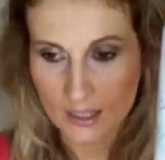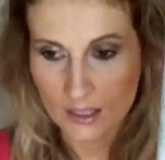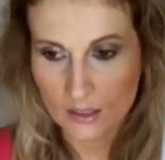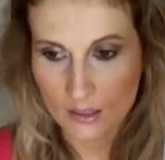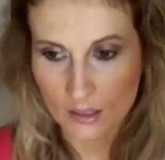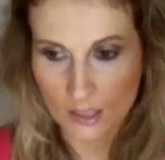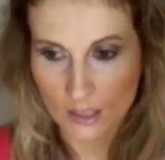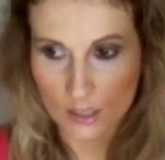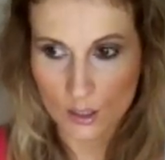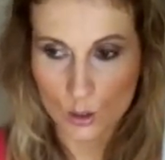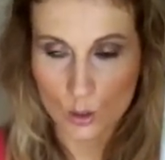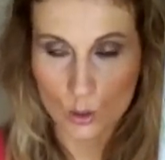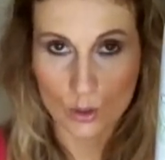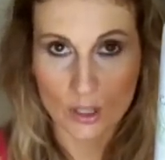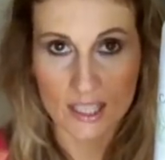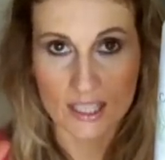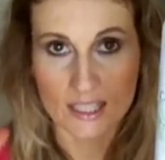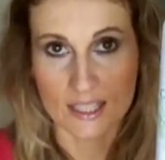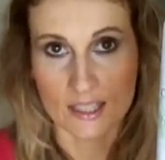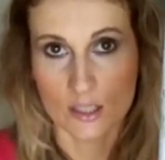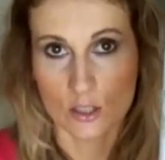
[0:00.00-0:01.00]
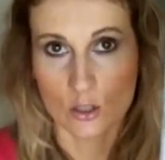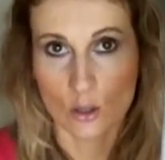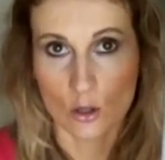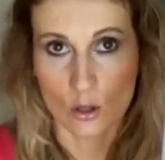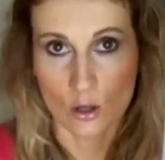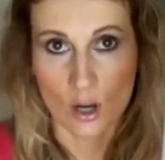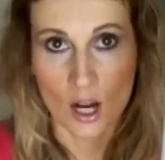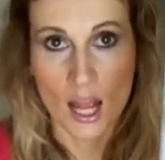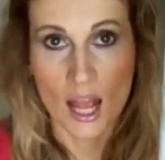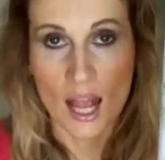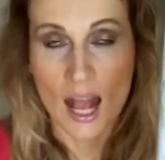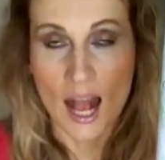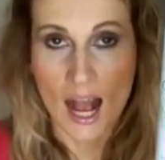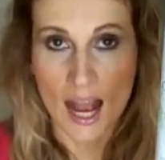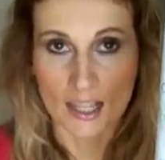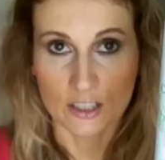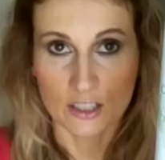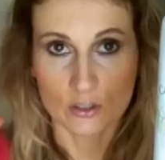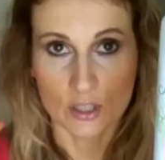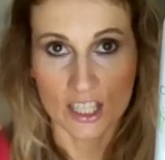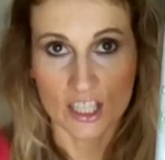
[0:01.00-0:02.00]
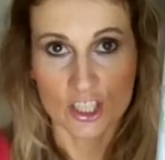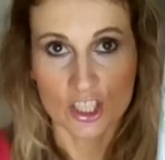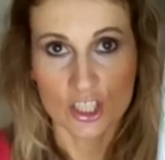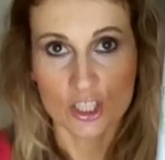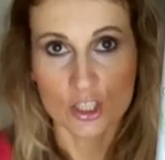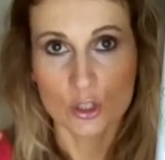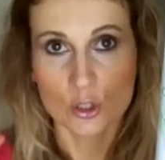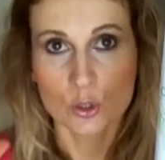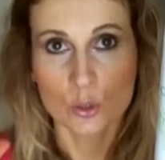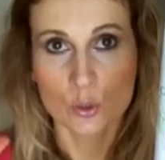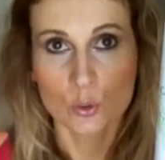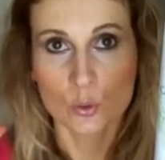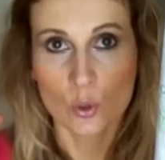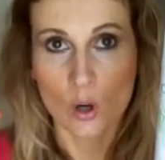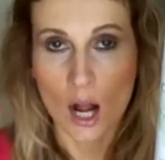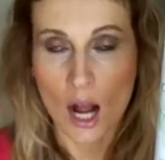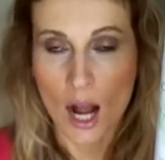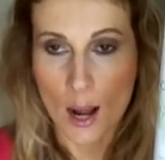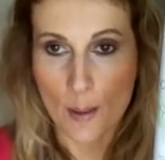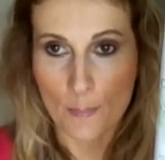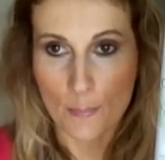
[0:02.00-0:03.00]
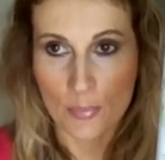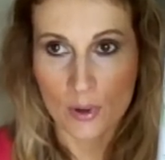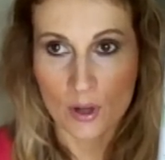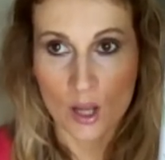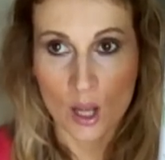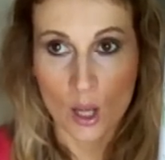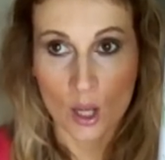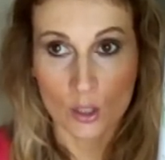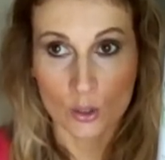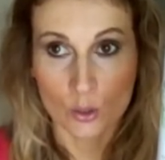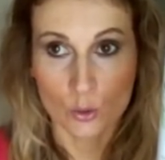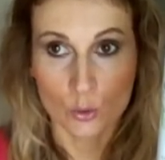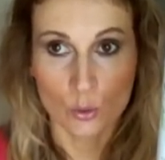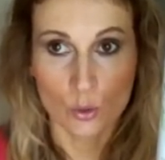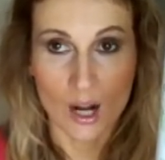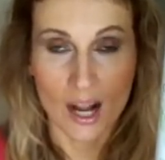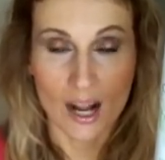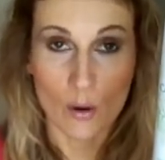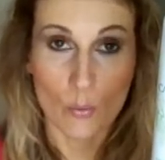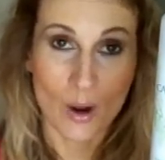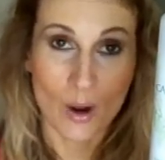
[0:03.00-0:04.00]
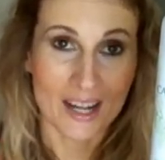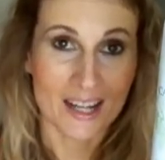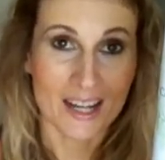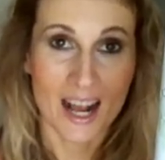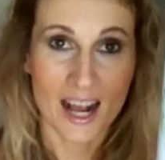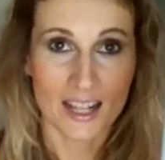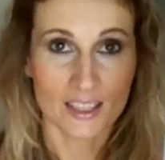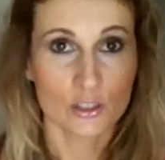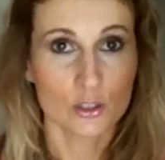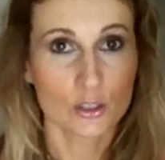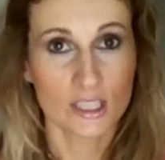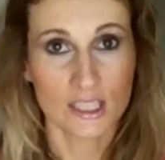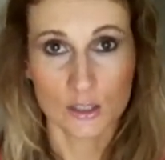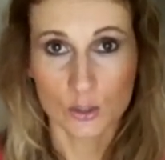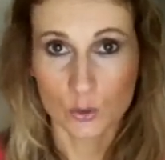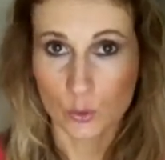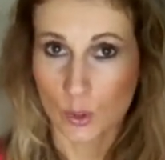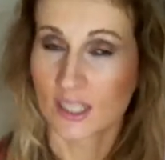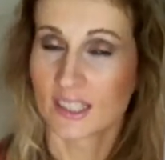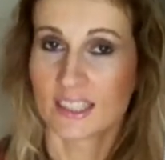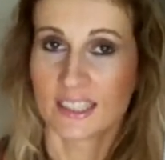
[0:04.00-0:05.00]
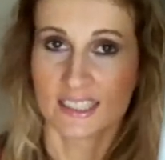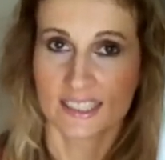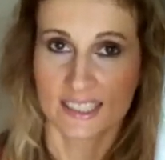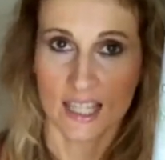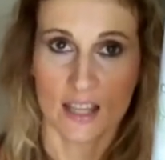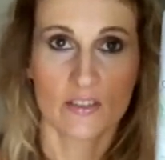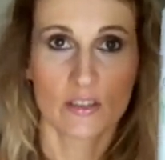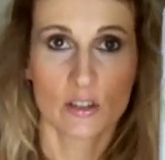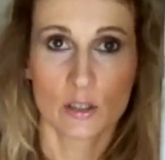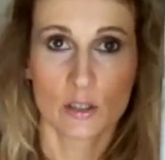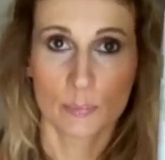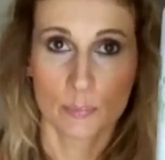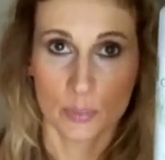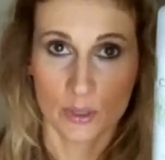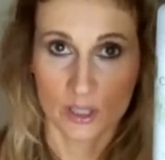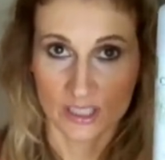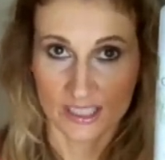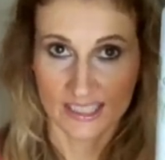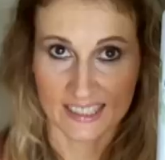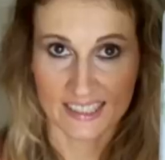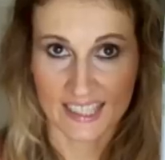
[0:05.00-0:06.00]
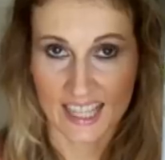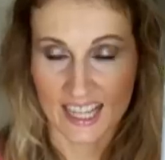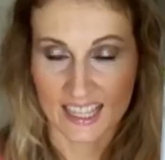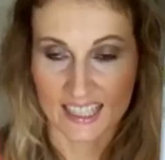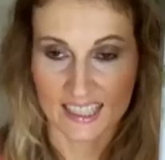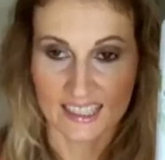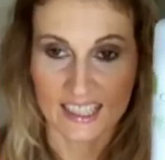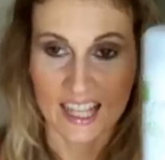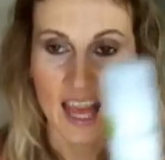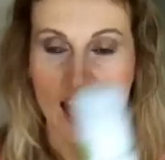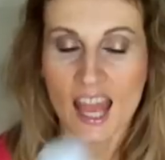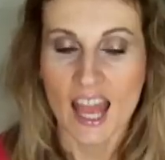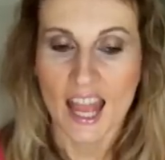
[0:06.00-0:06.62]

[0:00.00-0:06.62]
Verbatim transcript: it increases your hydration to up to one hundred twenty-seven percent,